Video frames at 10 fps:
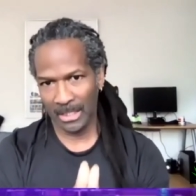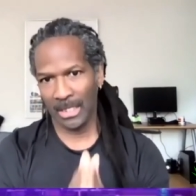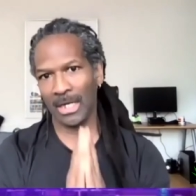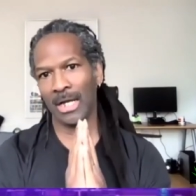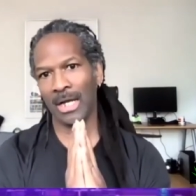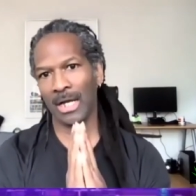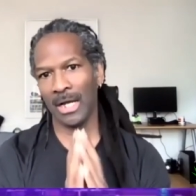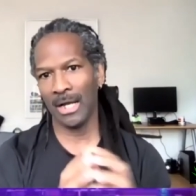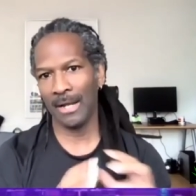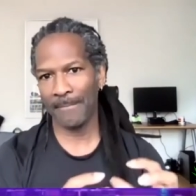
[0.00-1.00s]

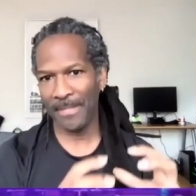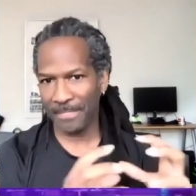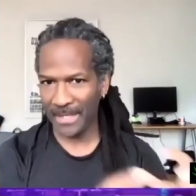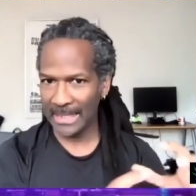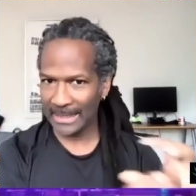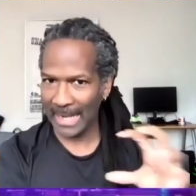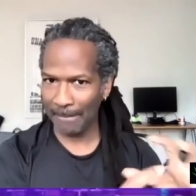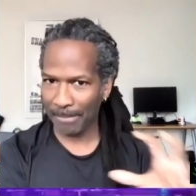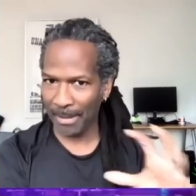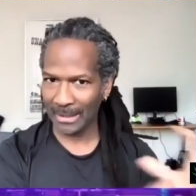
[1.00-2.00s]
um, think
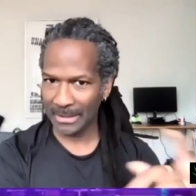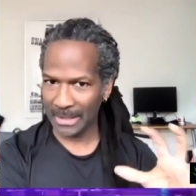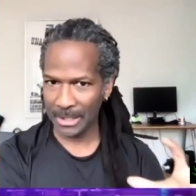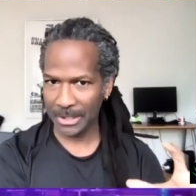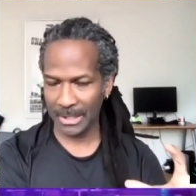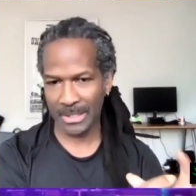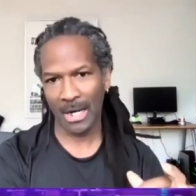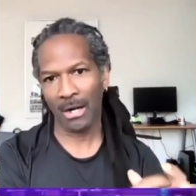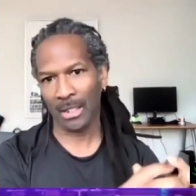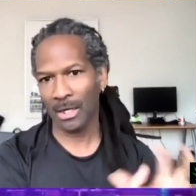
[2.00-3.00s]
that politicians
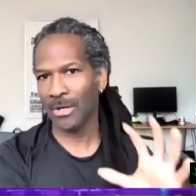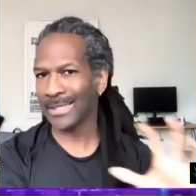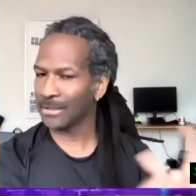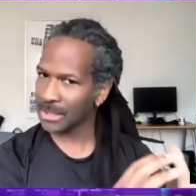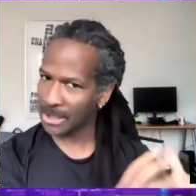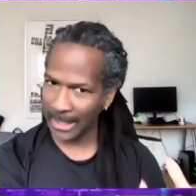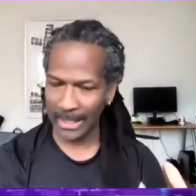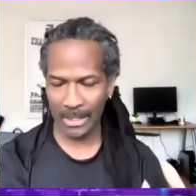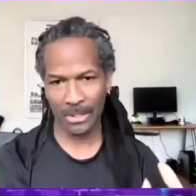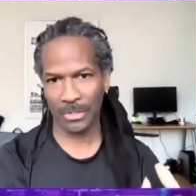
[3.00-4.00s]
are going to
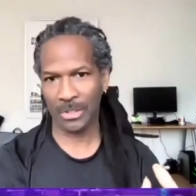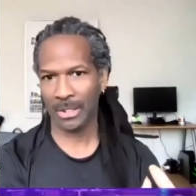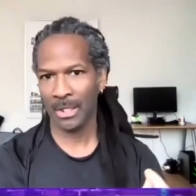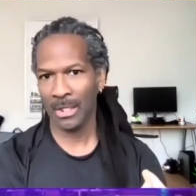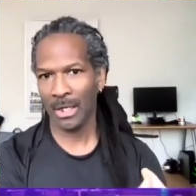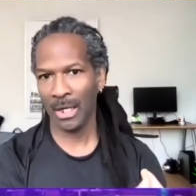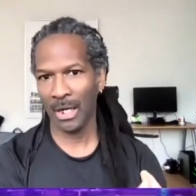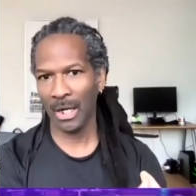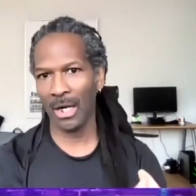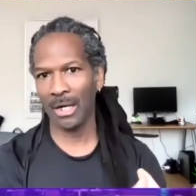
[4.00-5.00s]
change
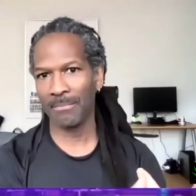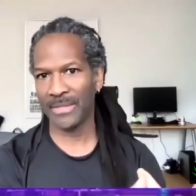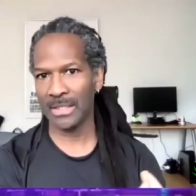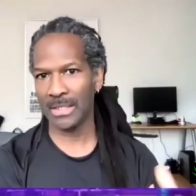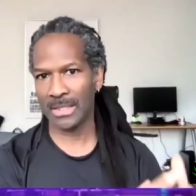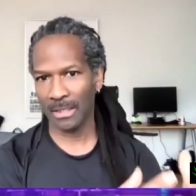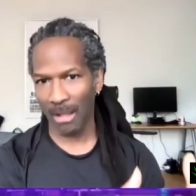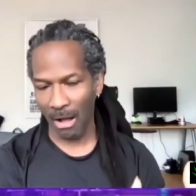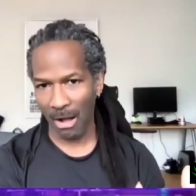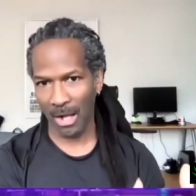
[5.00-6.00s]
um, these
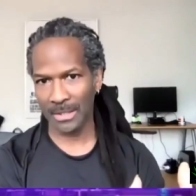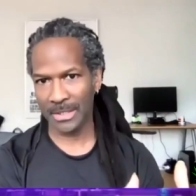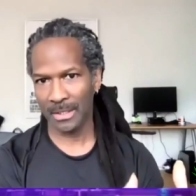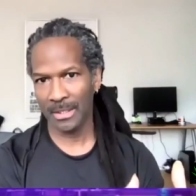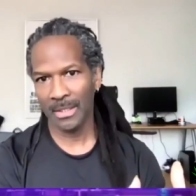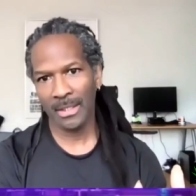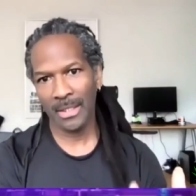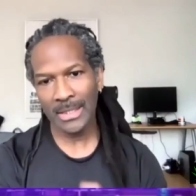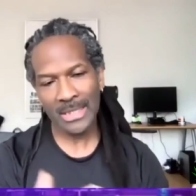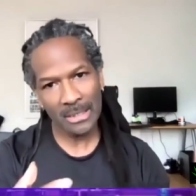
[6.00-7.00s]
laws.
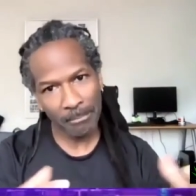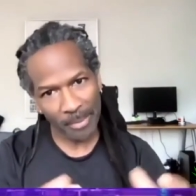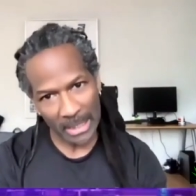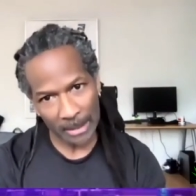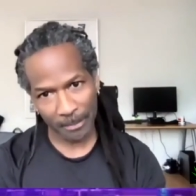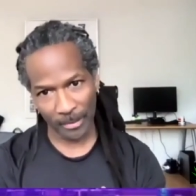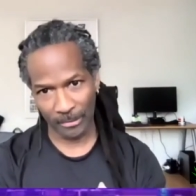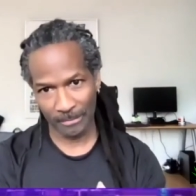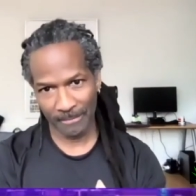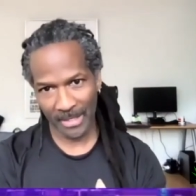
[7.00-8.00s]
It's the
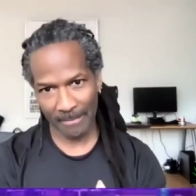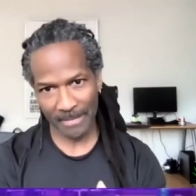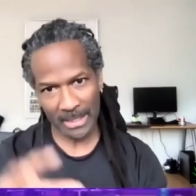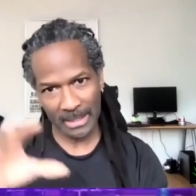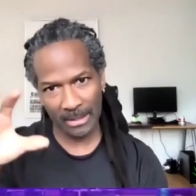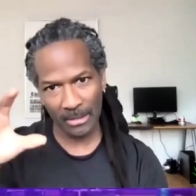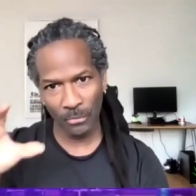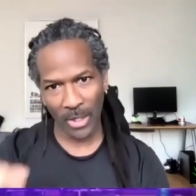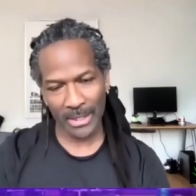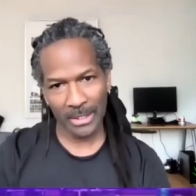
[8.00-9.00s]
people. I mean,
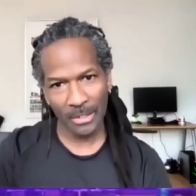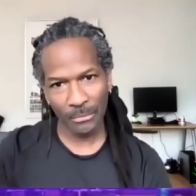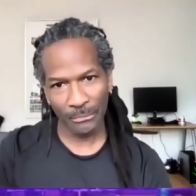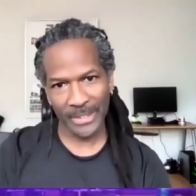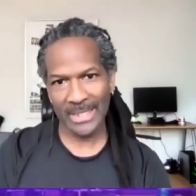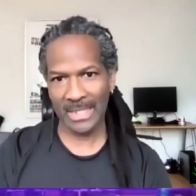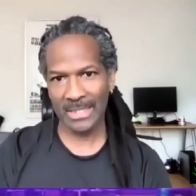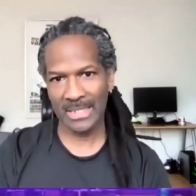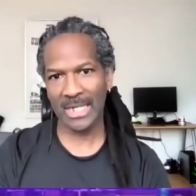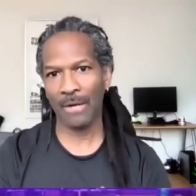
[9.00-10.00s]
one of the
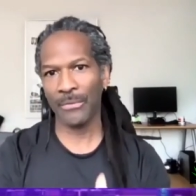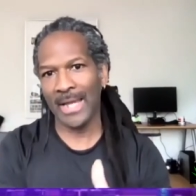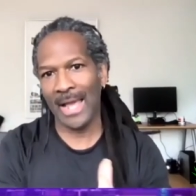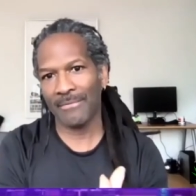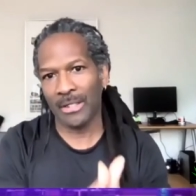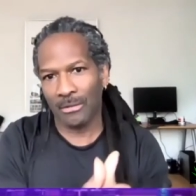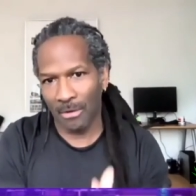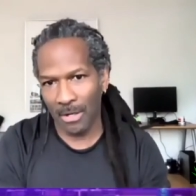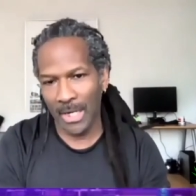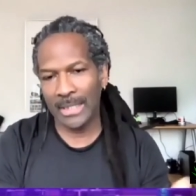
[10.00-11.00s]
reasons that we have a
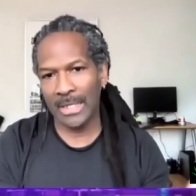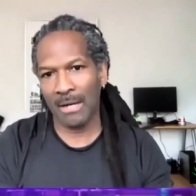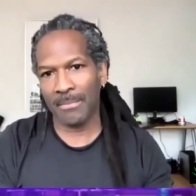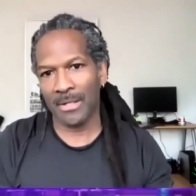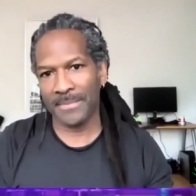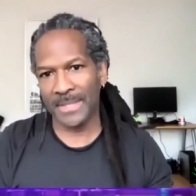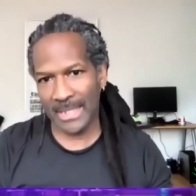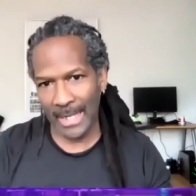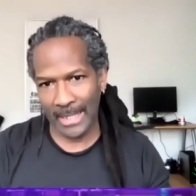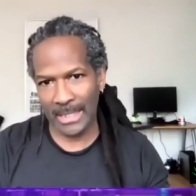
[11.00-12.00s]
growing number of
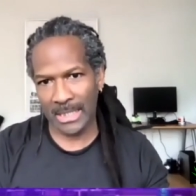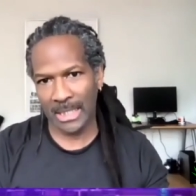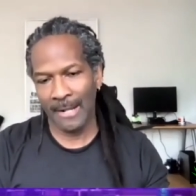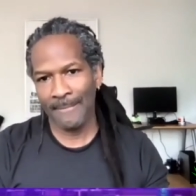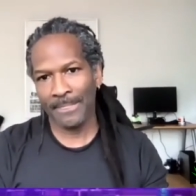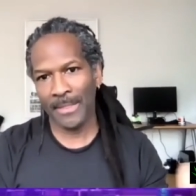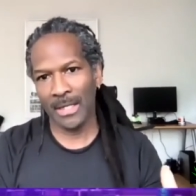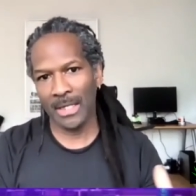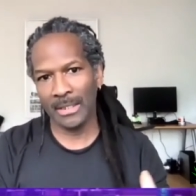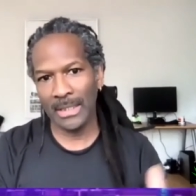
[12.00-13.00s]
states
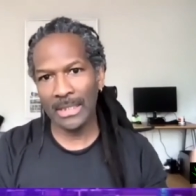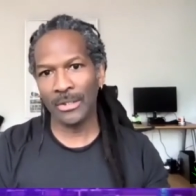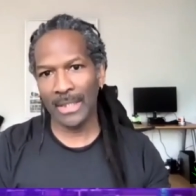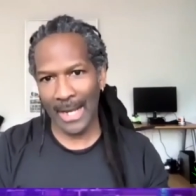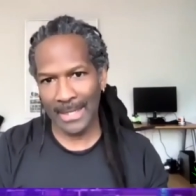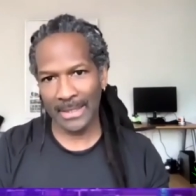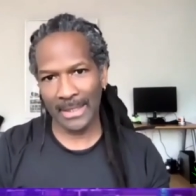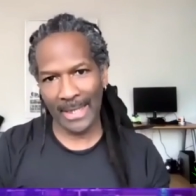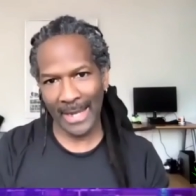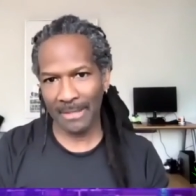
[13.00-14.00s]
uh, legalizing
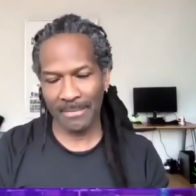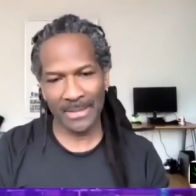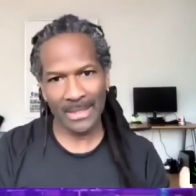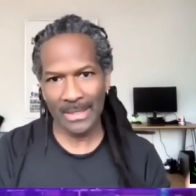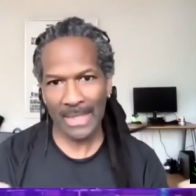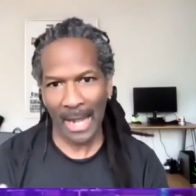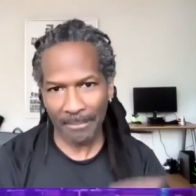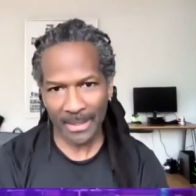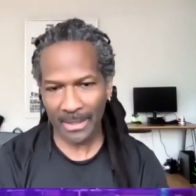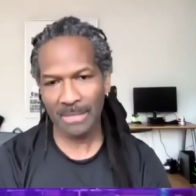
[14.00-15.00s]
cannabis is not
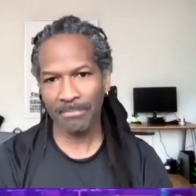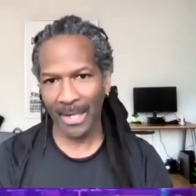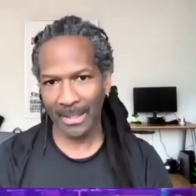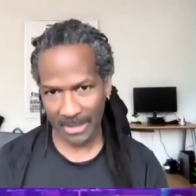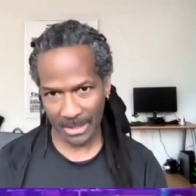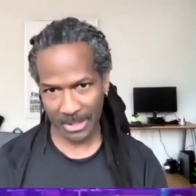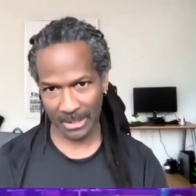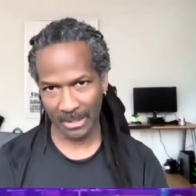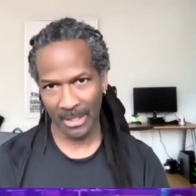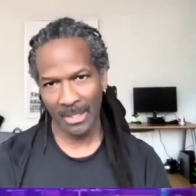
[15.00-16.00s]
because of politician.